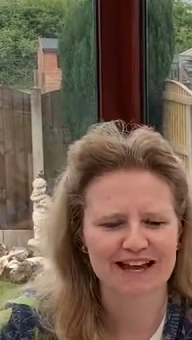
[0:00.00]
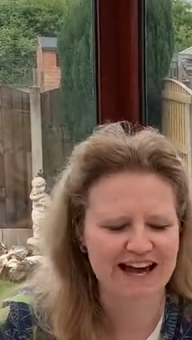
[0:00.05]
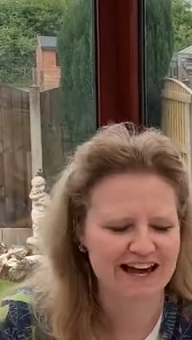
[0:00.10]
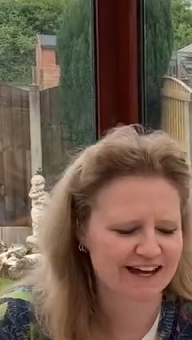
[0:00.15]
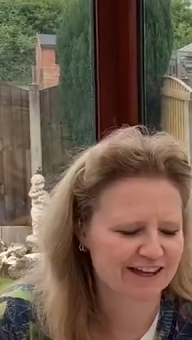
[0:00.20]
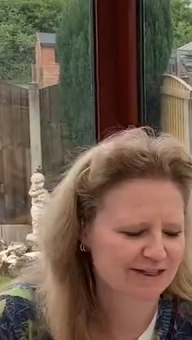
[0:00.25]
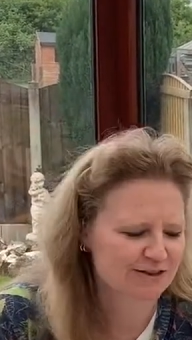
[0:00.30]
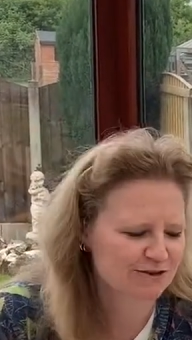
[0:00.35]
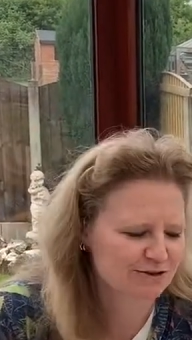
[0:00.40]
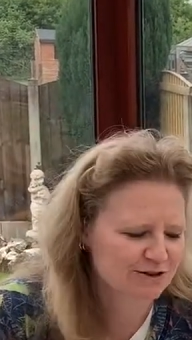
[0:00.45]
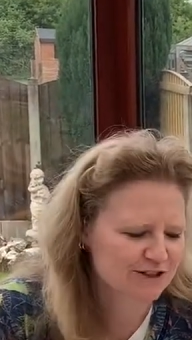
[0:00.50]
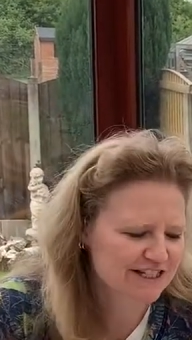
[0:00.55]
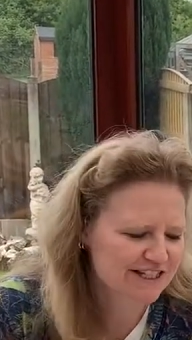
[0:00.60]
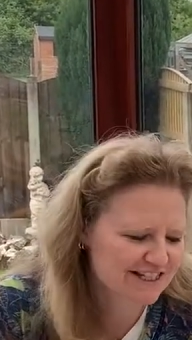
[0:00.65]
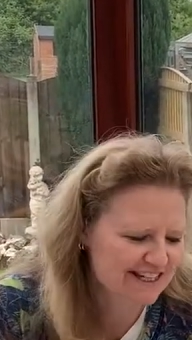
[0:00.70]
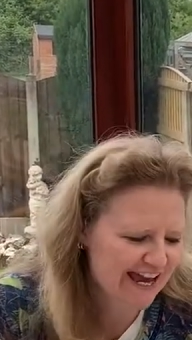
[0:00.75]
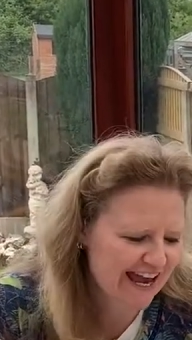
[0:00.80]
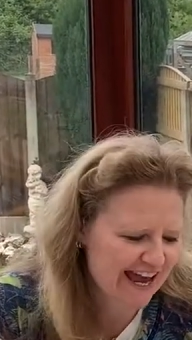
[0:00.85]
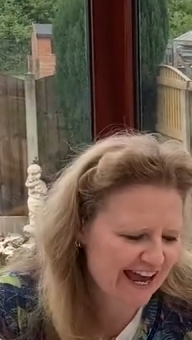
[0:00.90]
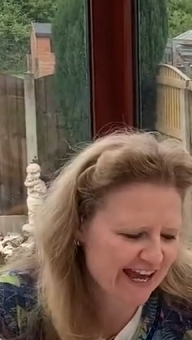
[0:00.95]
I thought
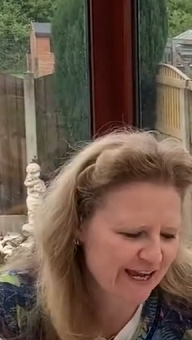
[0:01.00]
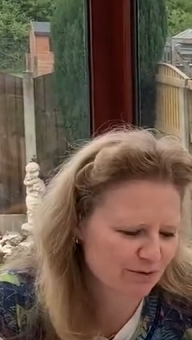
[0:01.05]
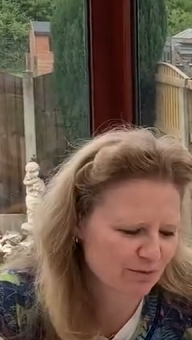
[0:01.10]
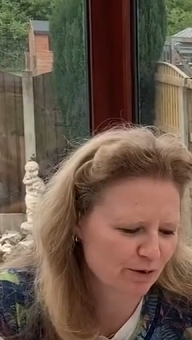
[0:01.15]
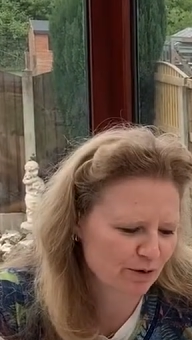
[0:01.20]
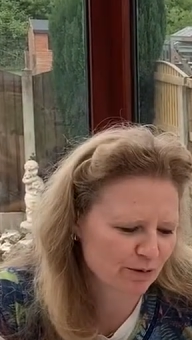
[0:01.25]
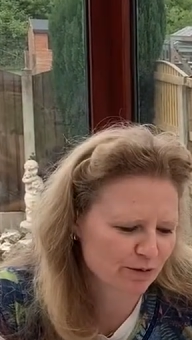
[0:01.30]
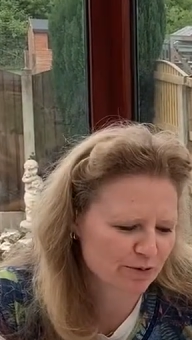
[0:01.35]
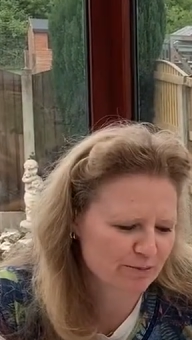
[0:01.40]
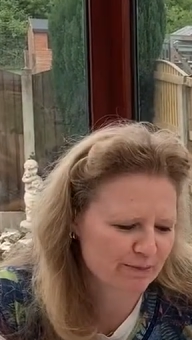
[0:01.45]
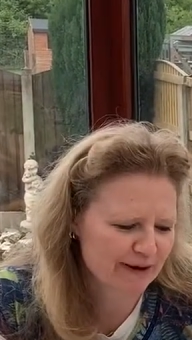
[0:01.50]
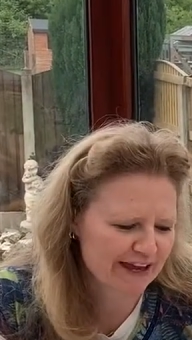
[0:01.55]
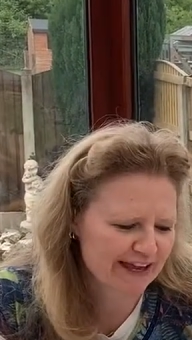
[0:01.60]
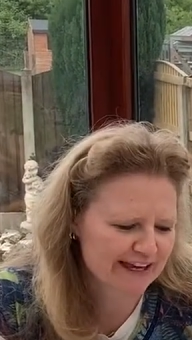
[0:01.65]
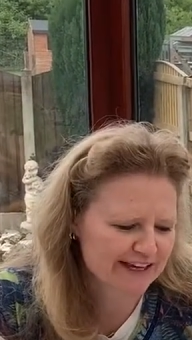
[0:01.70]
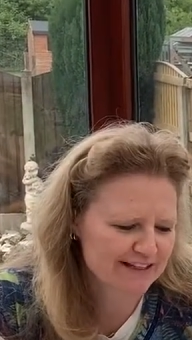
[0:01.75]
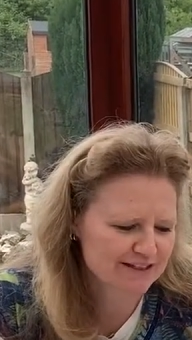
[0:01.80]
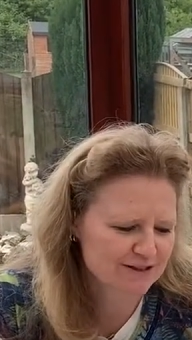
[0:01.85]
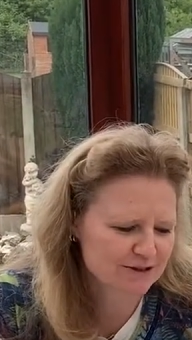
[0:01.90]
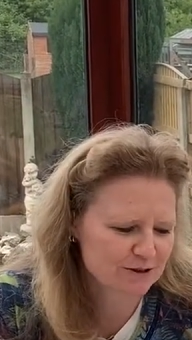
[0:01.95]
today we would
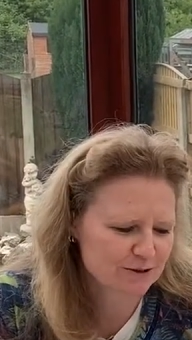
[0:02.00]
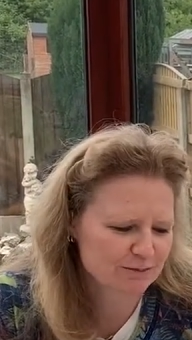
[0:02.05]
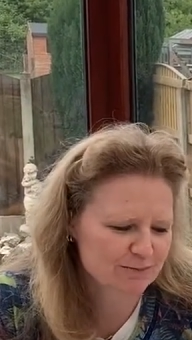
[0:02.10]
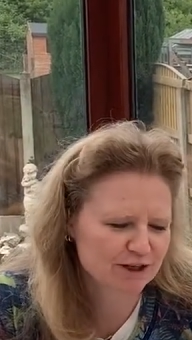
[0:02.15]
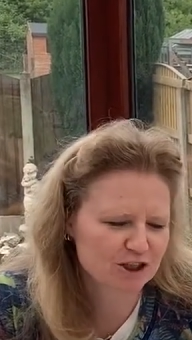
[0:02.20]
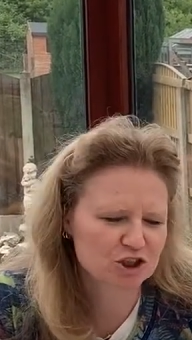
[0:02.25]
make some